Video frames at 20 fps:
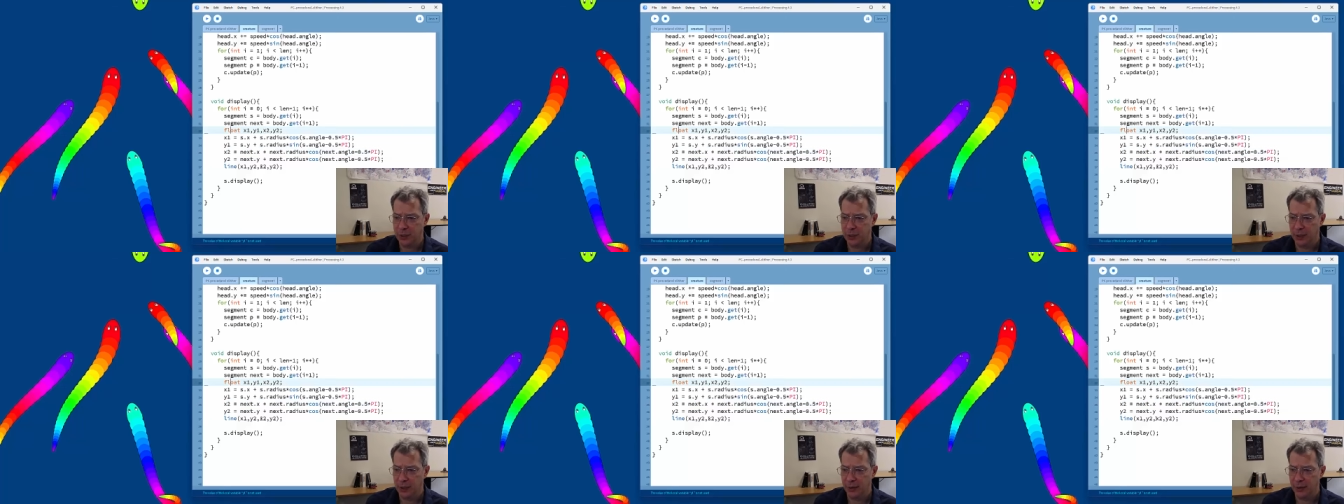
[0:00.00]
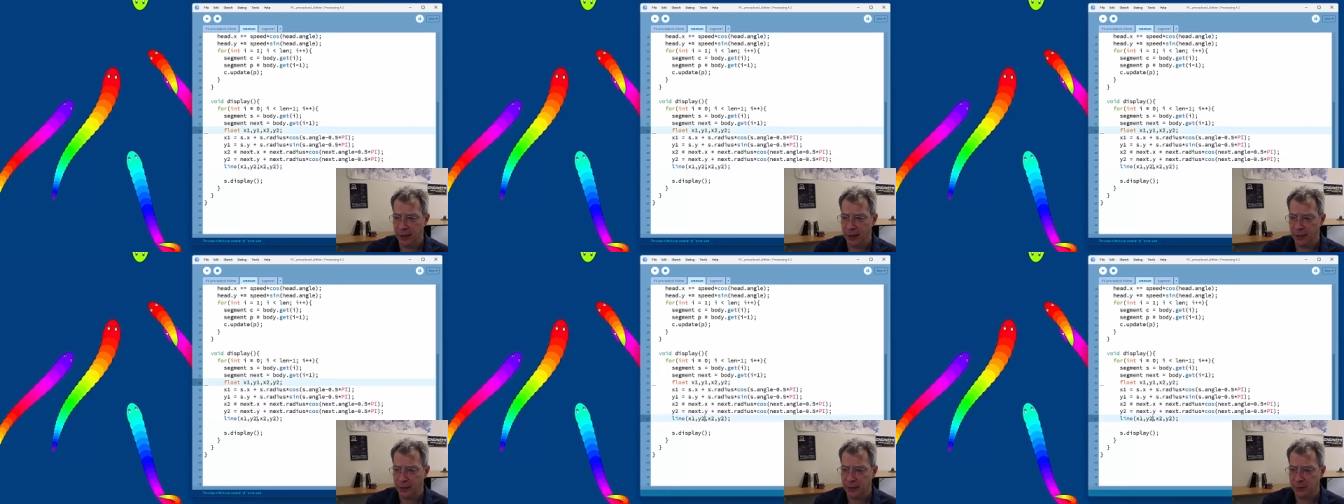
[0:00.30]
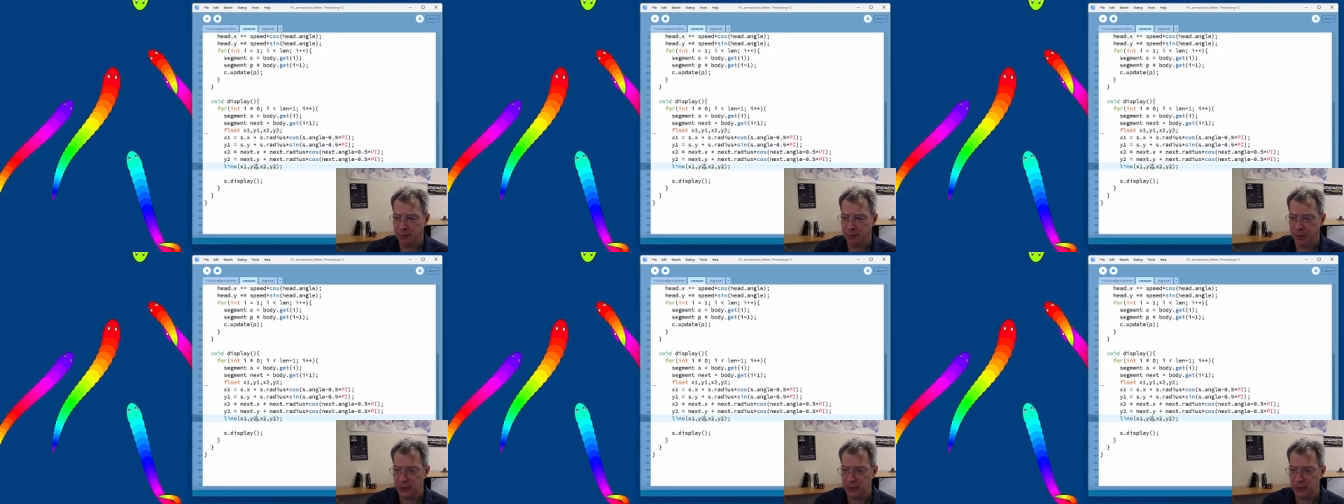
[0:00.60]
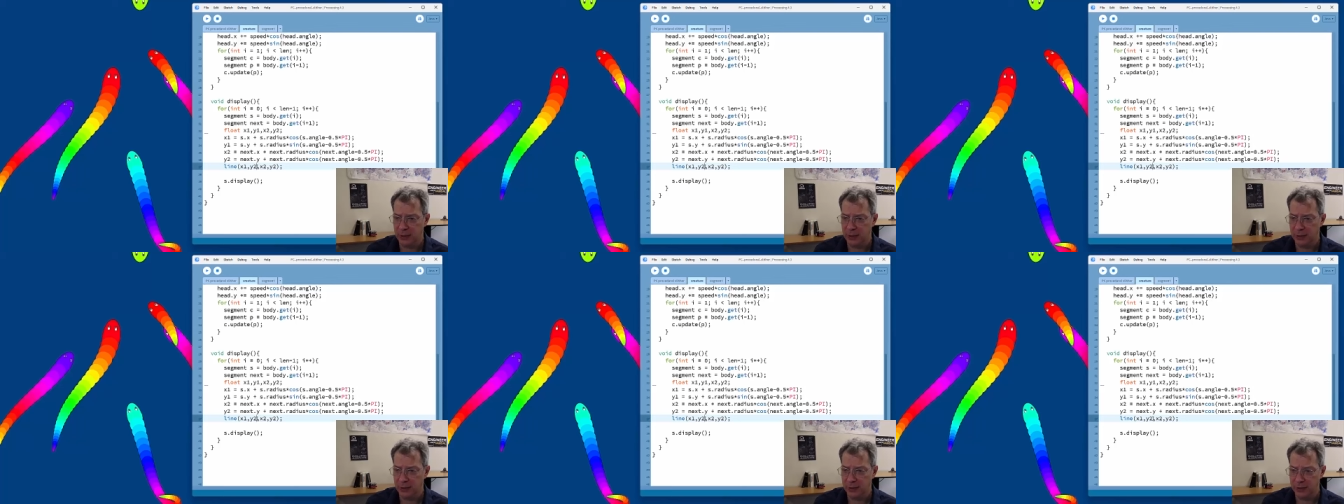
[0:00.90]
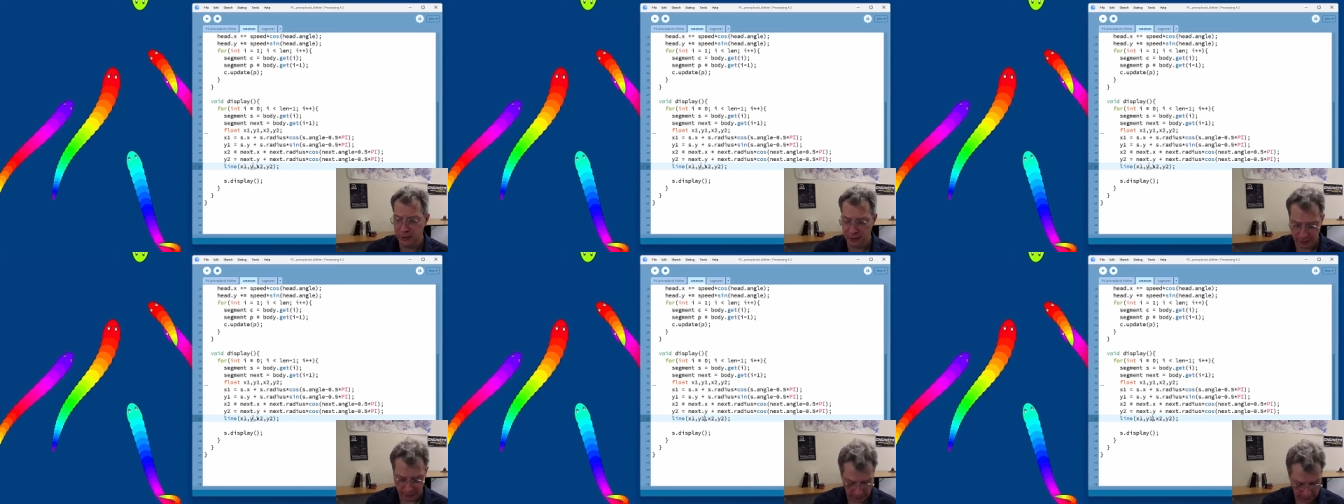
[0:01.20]
and that's
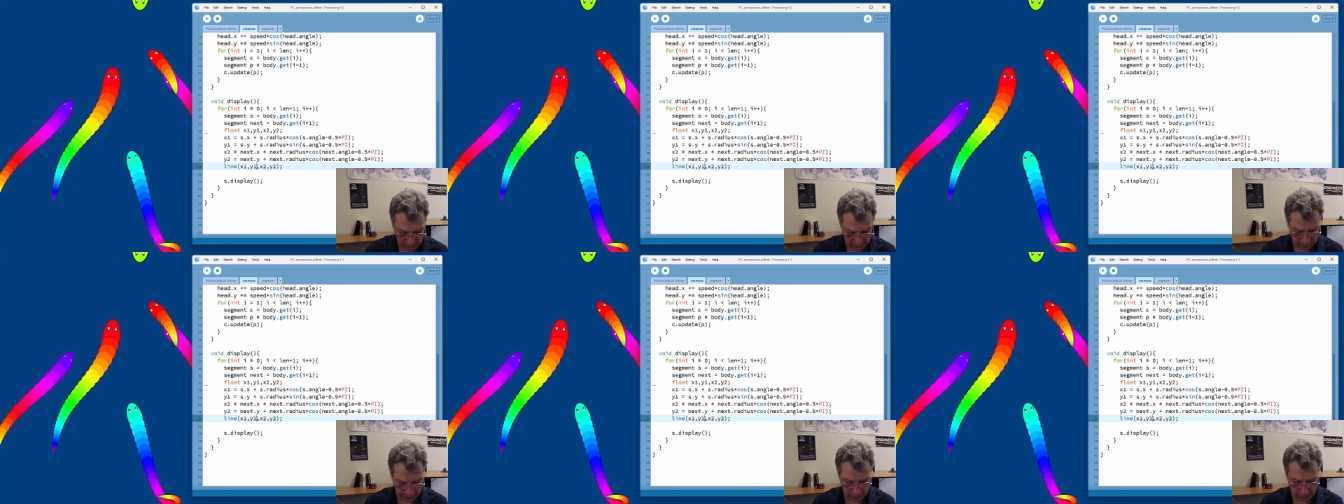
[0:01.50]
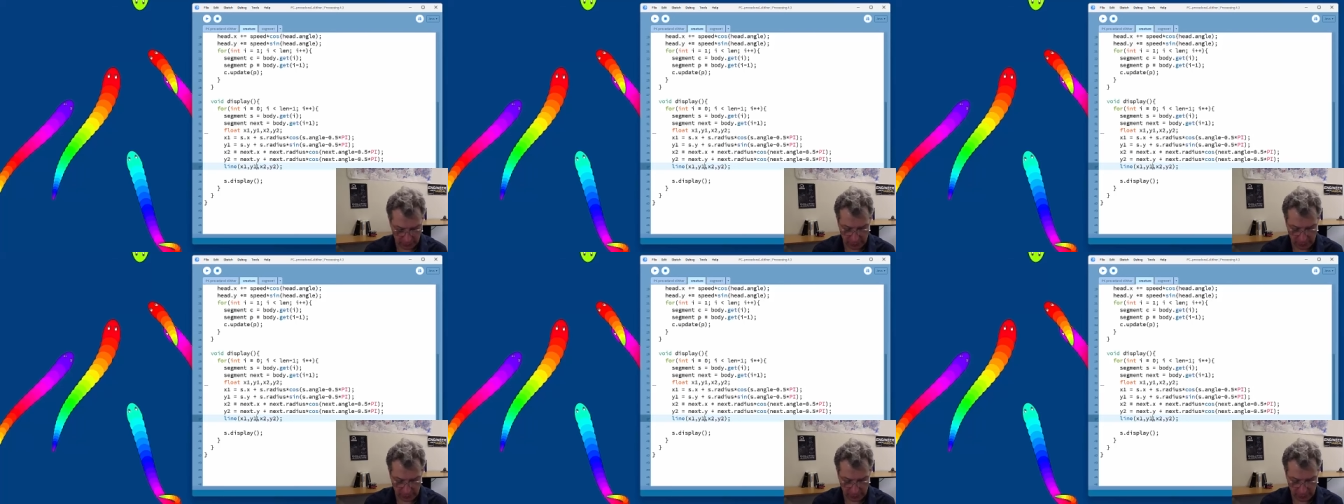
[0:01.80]
because